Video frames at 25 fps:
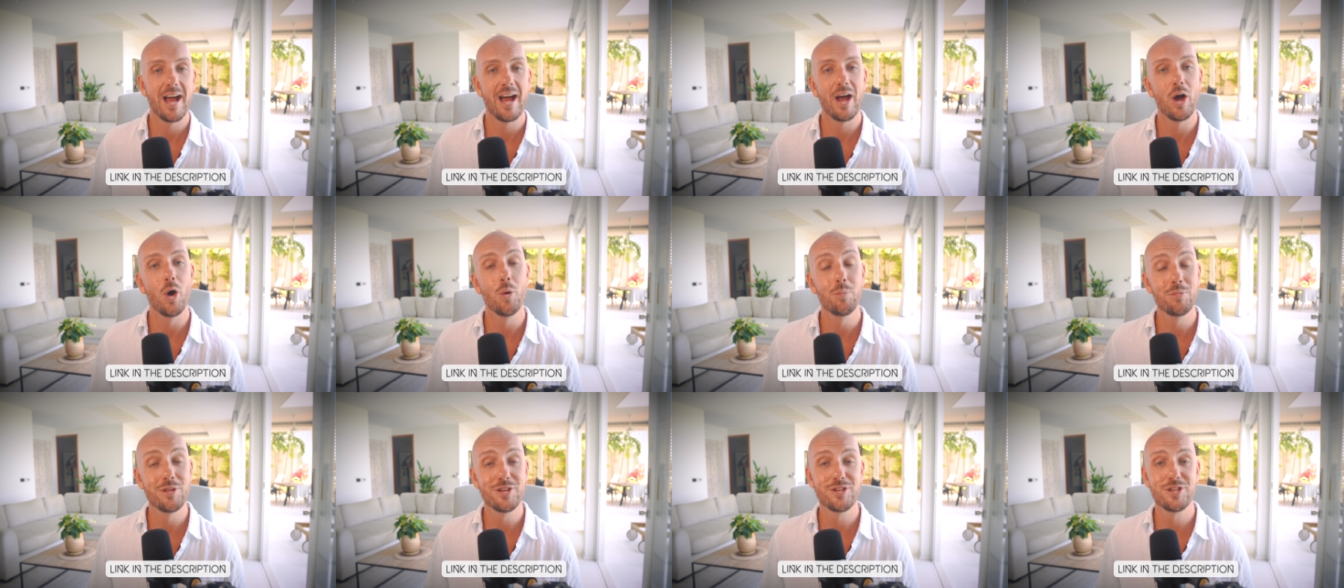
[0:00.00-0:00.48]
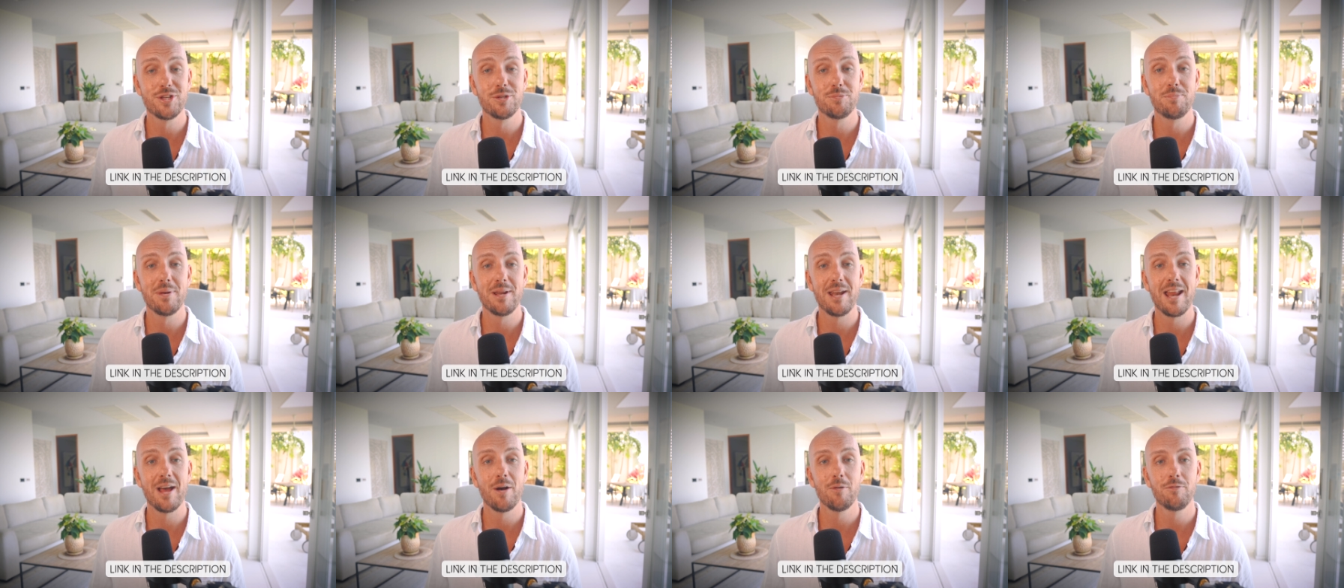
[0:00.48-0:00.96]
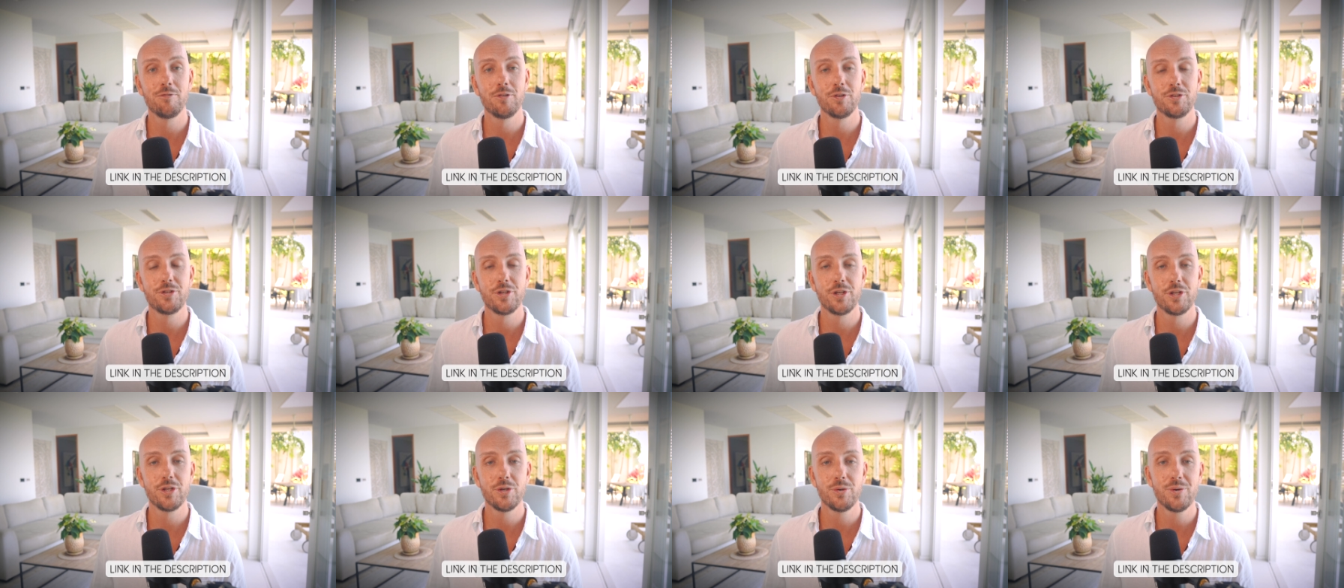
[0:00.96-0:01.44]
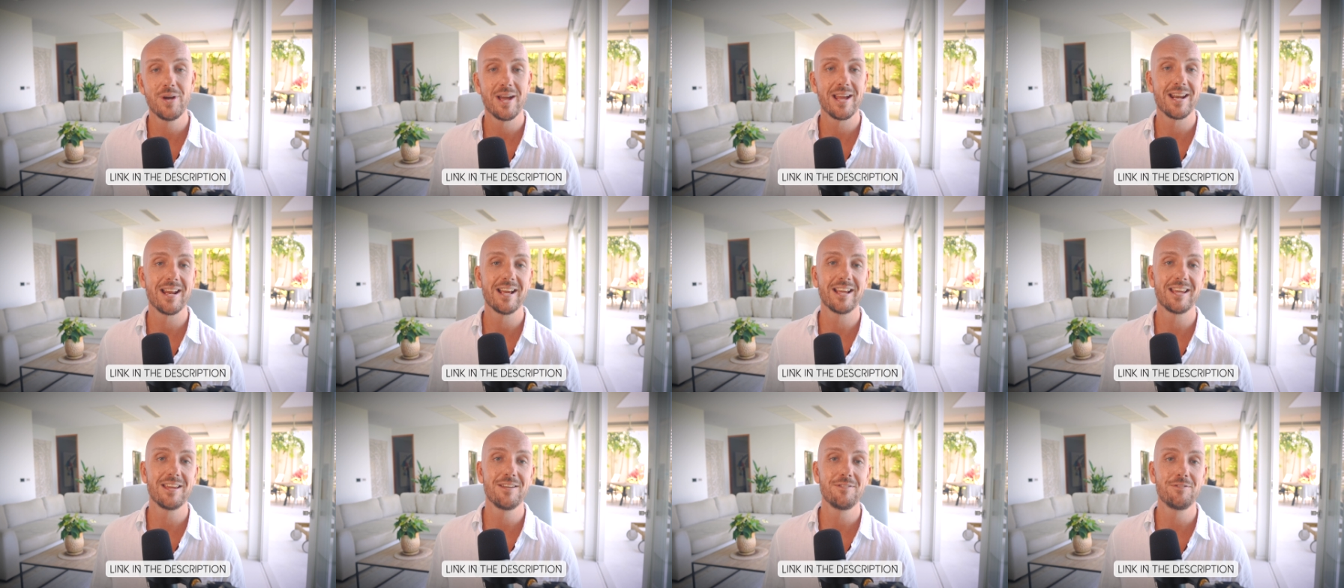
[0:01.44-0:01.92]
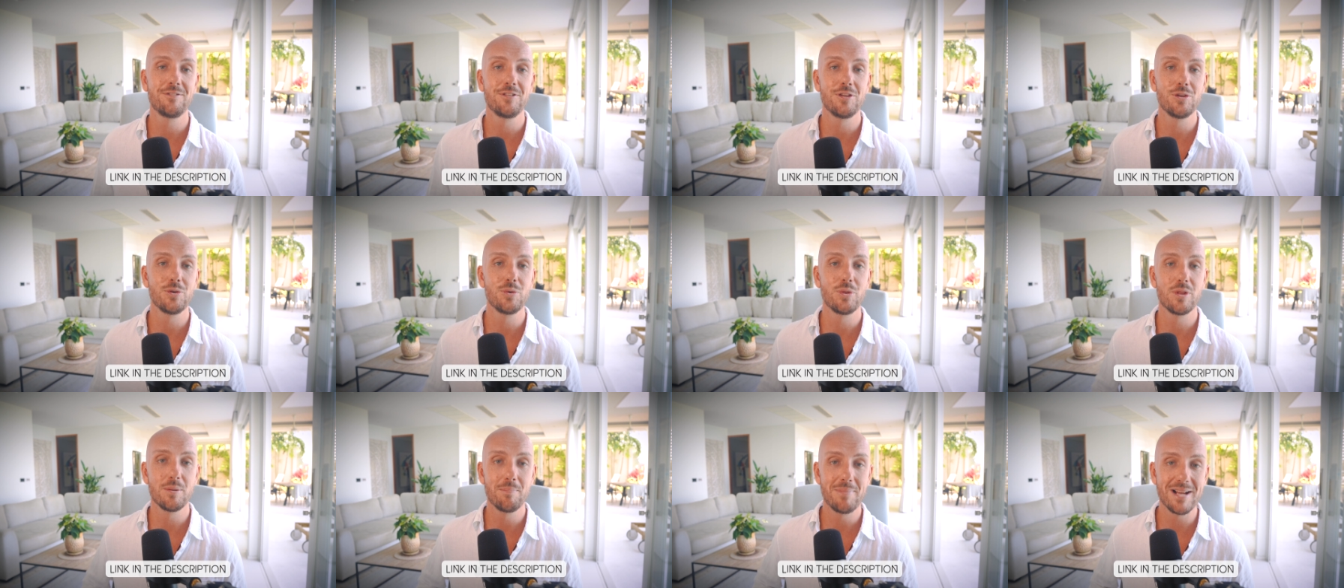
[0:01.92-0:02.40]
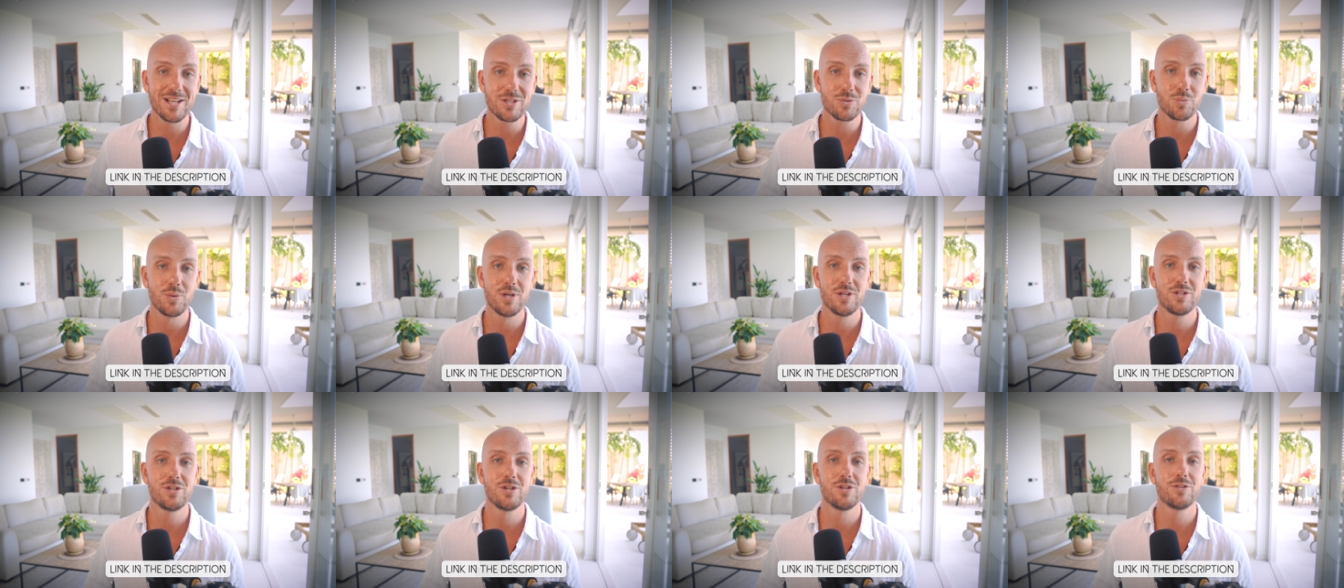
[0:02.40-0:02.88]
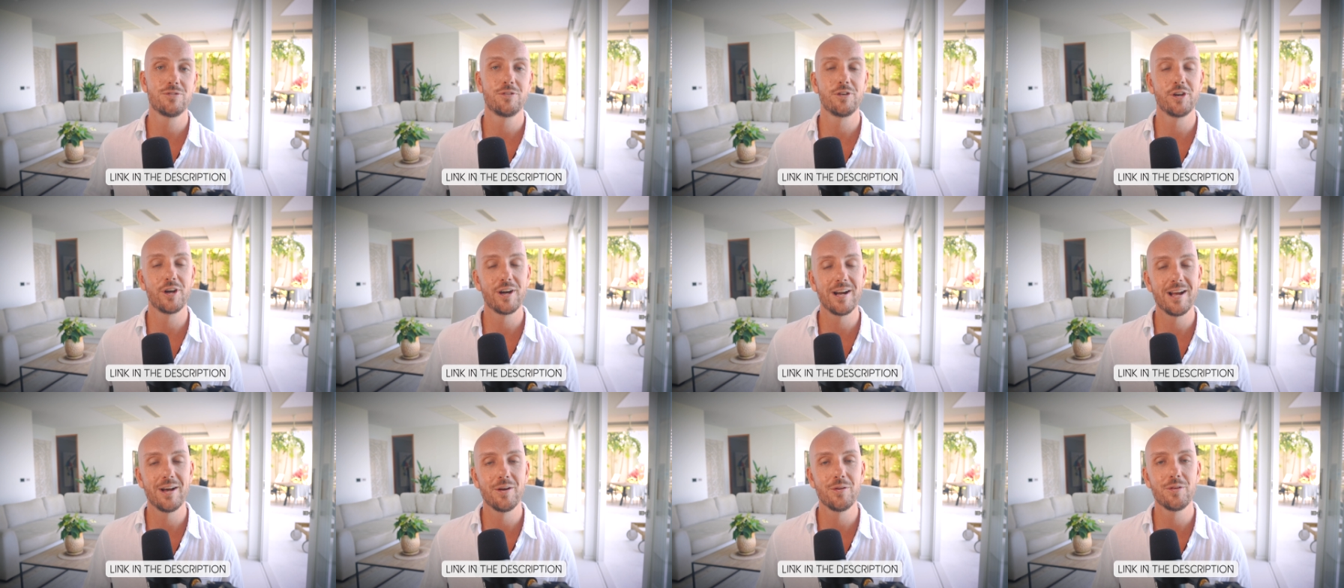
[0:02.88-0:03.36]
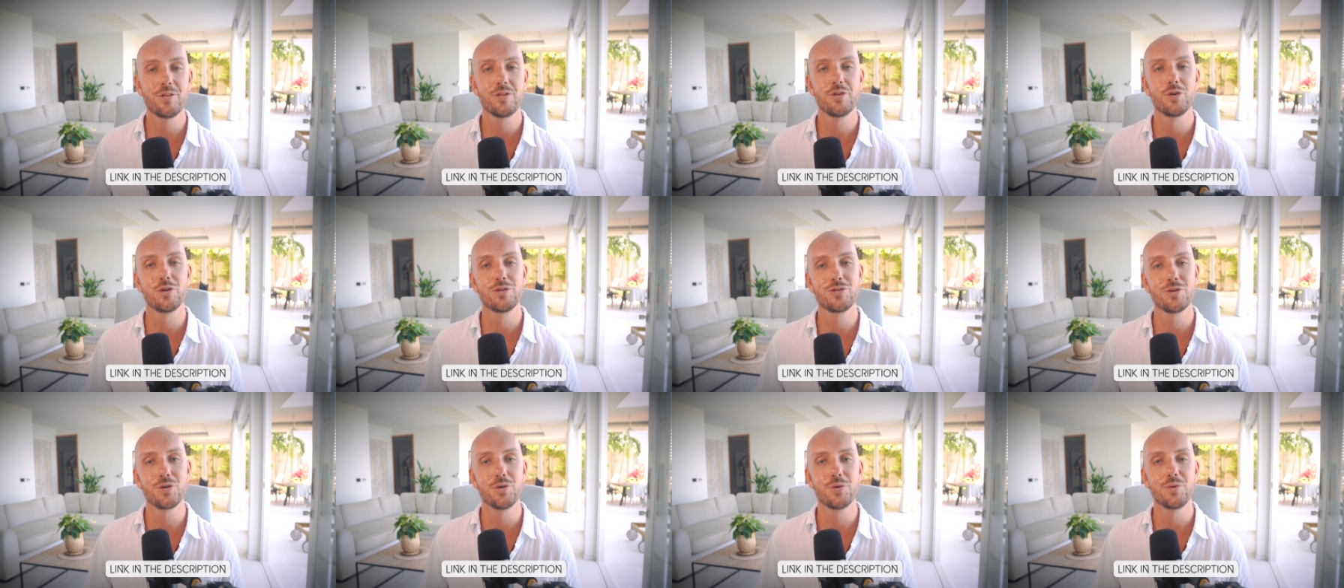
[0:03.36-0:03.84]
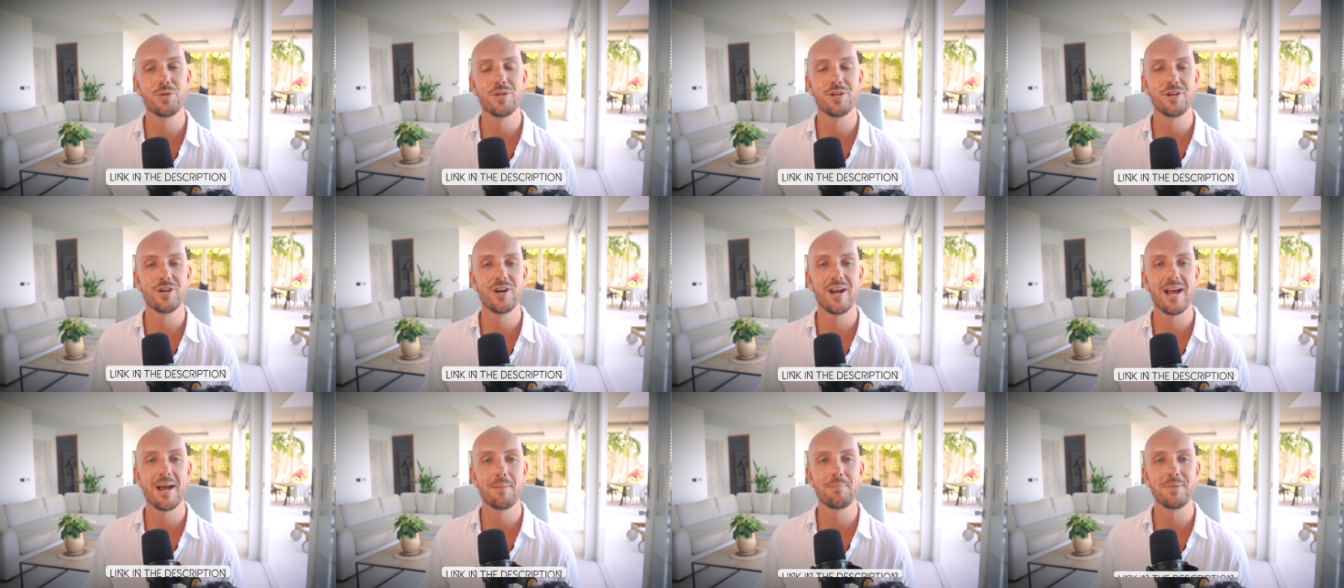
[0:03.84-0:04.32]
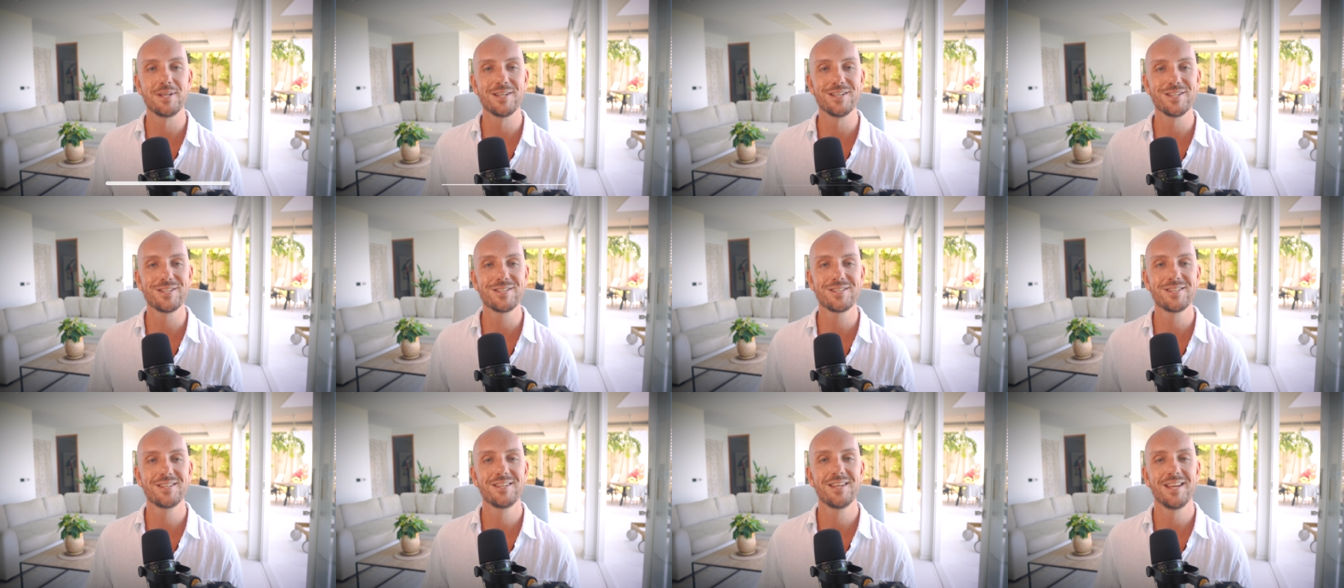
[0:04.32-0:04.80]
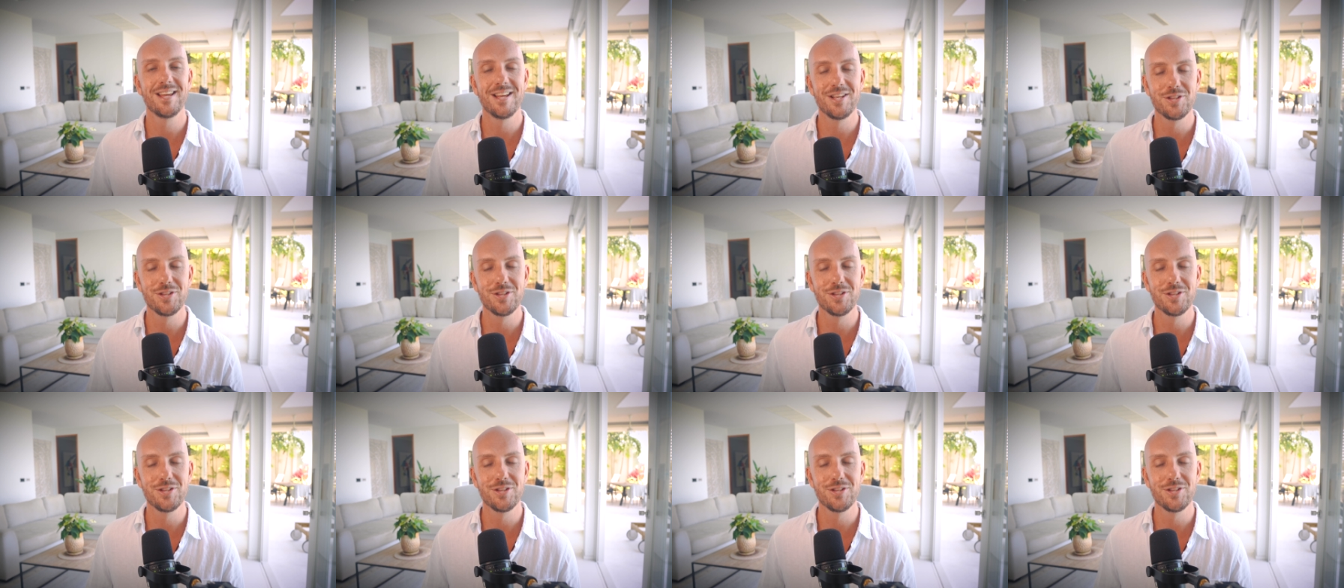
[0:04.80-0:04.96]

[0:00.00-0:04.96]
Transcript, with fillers: I hope this has been helpful to you, and I give you the best wishes for your health, your truth, and your happiness.